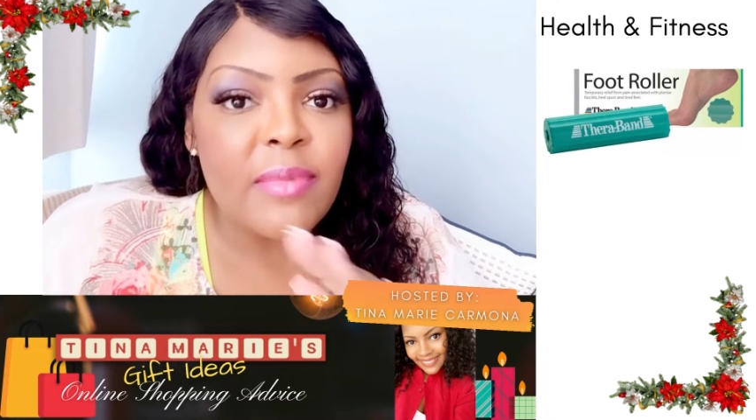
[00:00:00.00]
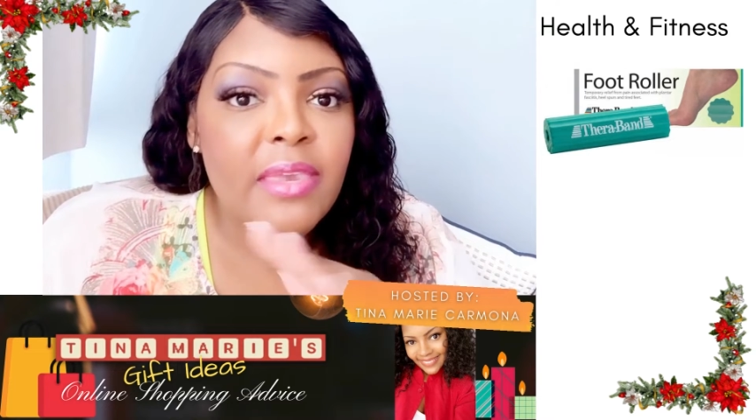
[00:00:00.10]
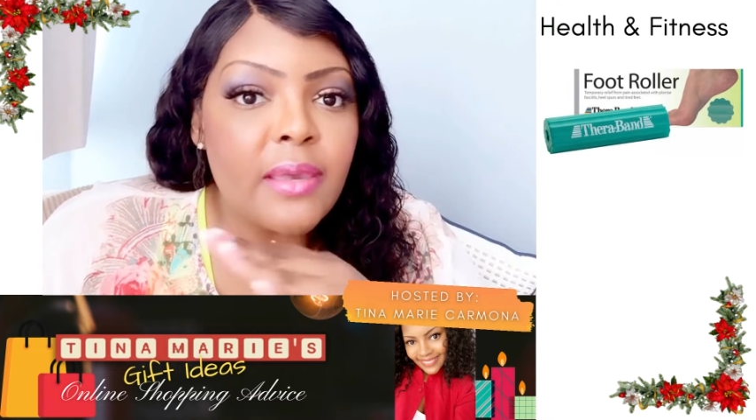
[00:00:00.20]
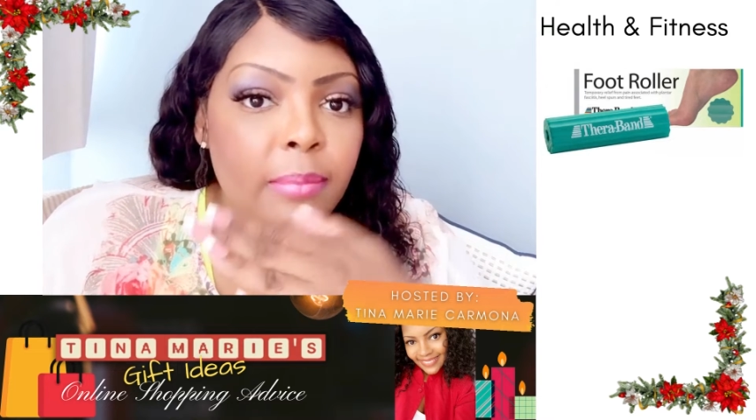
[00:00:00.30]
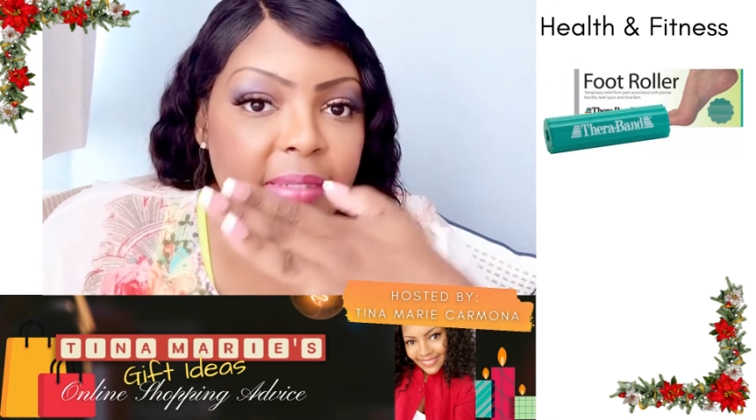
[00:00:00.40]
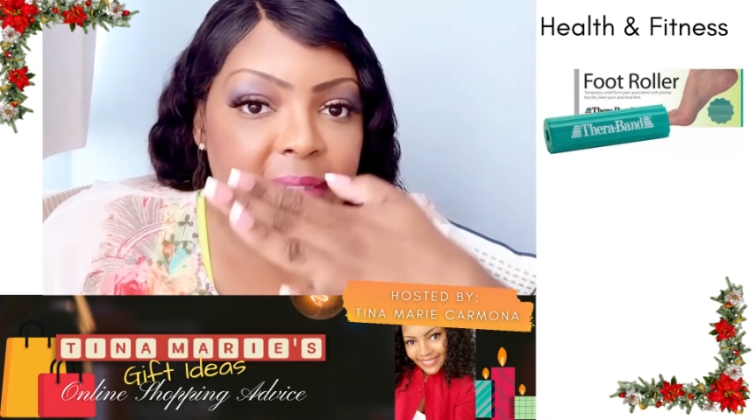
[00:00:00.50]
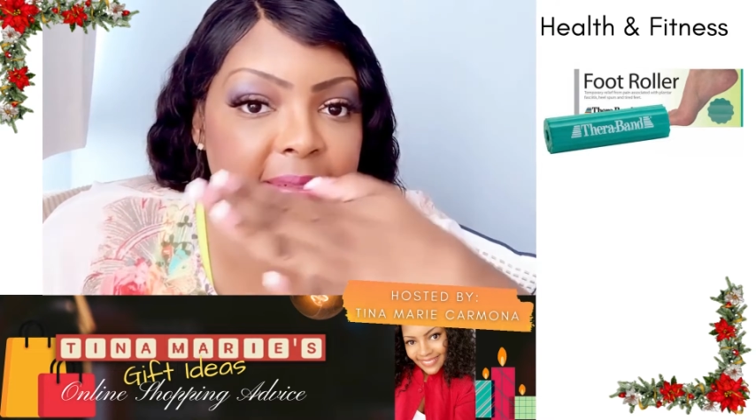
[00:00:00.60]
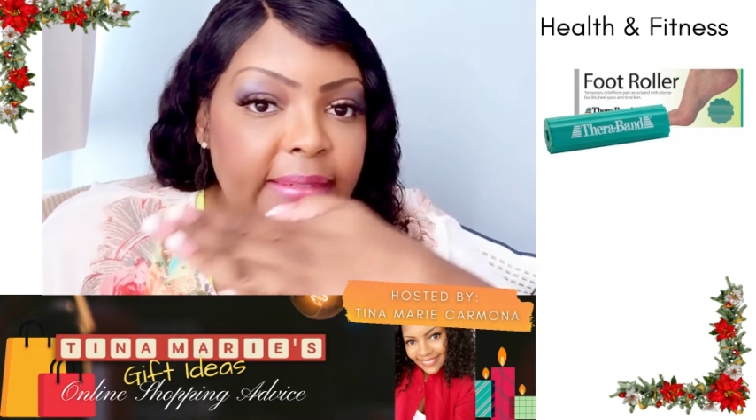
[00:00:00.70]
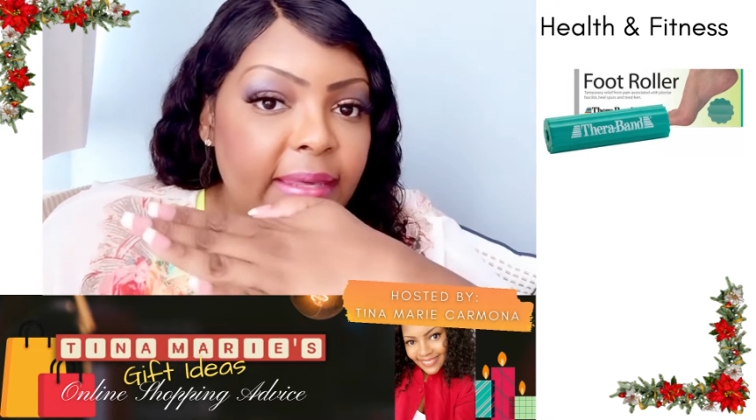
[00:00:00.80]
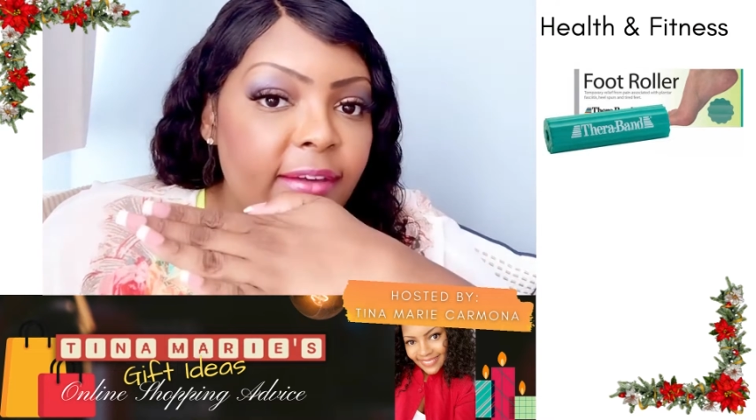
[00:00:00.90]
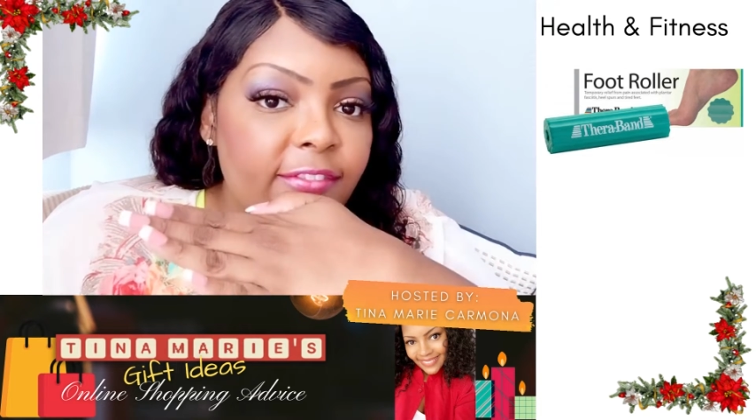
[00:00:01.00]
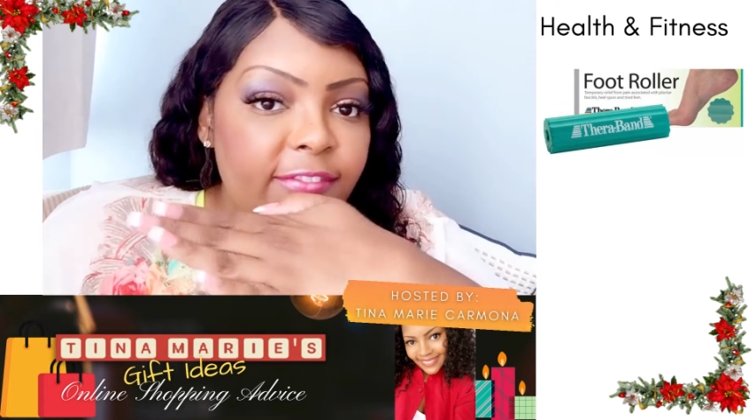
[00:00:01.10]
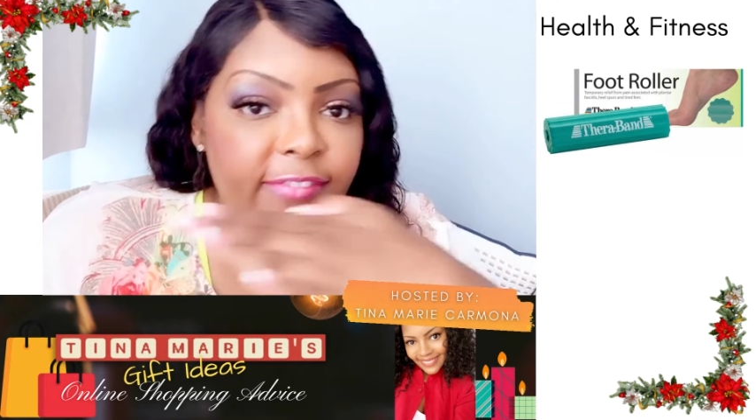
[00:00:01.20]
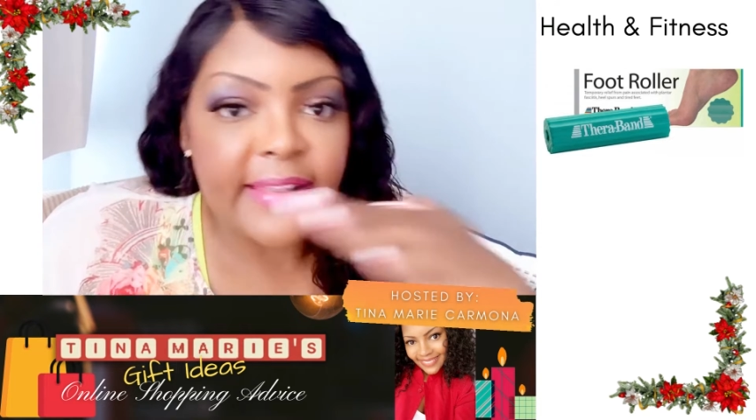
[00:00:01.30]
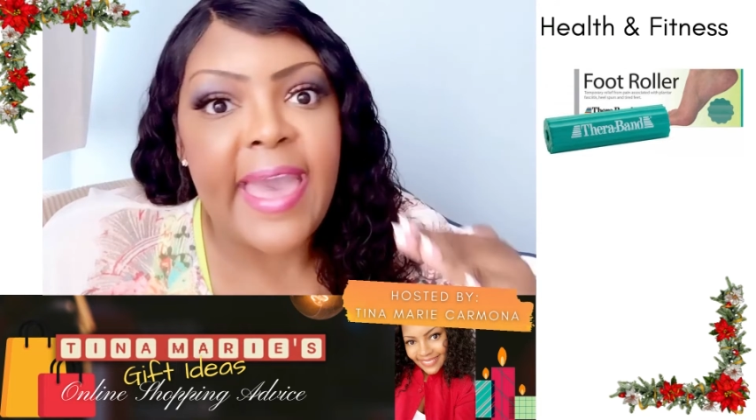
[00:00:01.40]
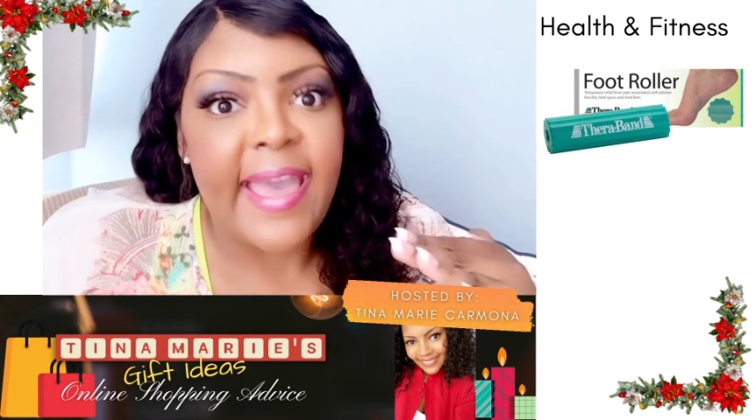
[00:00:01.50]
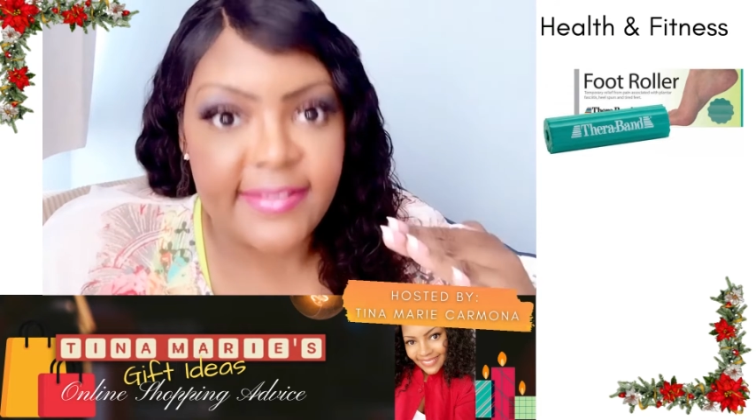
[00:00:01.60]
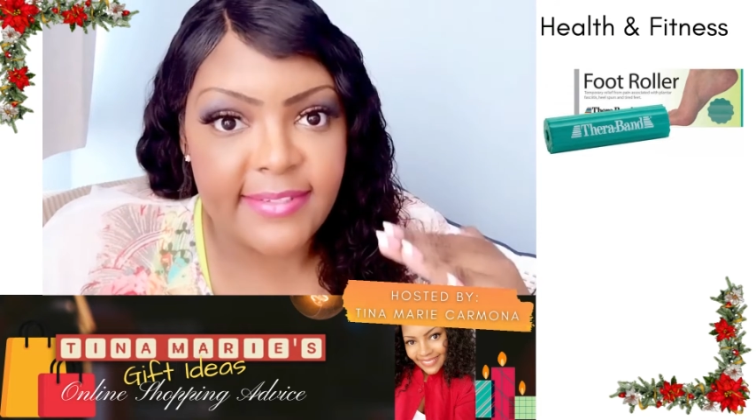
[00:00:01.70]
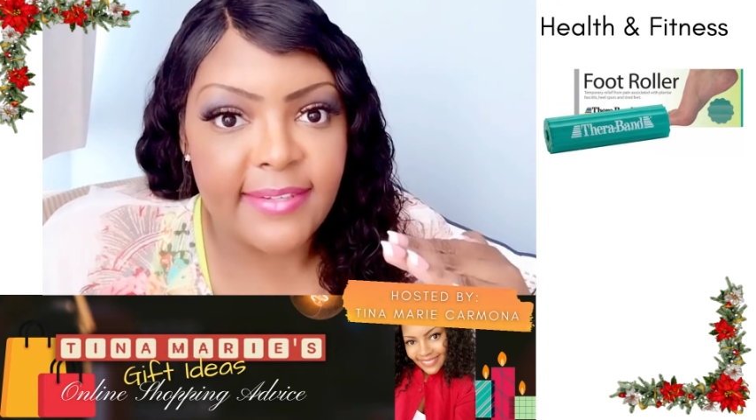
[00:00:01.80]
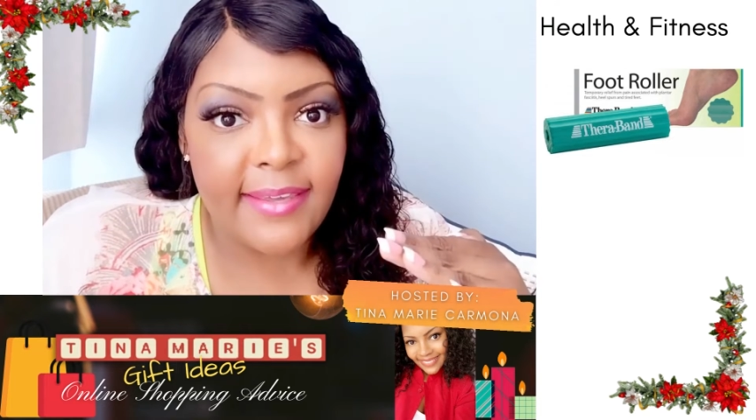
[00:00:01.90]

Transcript: I mean completely flat.